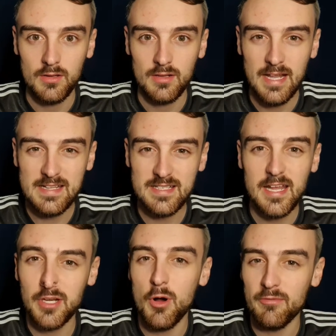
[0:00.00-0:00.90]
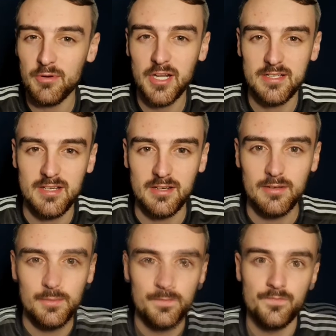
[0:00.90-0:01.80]
Let's see what I've predicted.
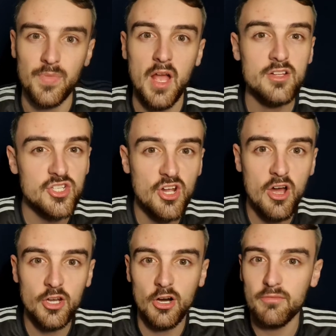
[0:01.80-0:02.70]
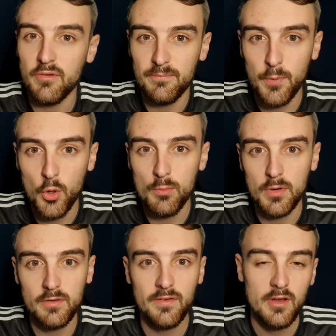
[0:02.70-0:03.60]
And starting off with
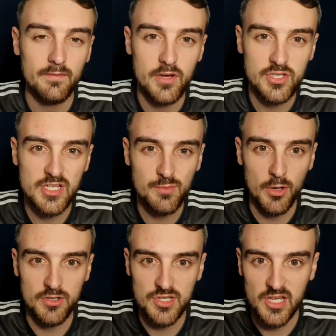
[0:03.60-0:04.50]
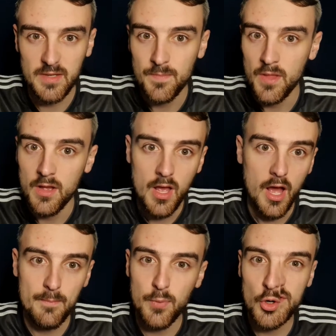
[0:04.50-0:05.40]
Bournemouth versus Swansea.
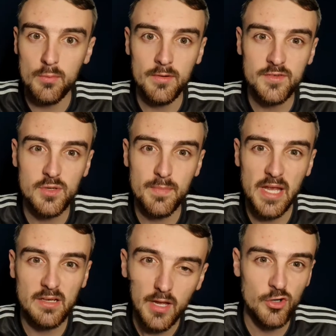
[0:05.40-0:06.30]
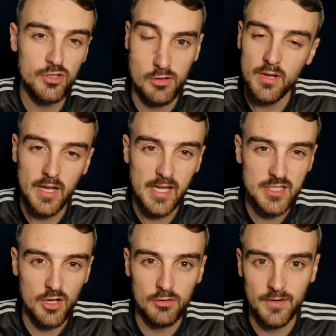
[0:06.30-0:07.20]
And Bournemouth's unbeaten run
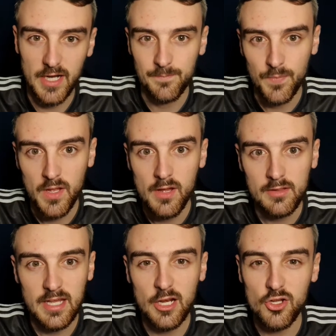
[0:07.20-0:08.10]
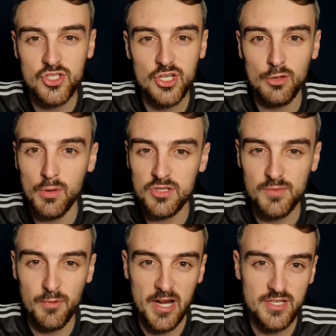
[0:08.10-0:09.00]
is over. They lost 2-1 to
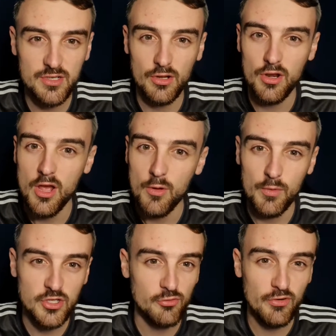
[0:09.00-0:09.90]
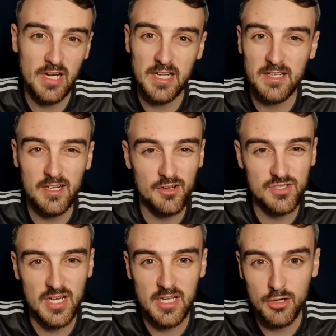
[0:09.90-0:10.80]
Preston, which I really did not
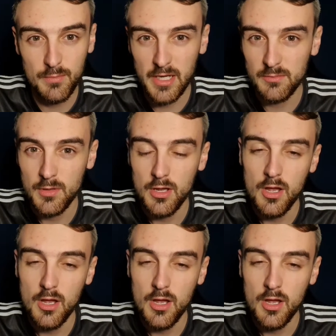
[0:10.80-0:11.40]
see coming.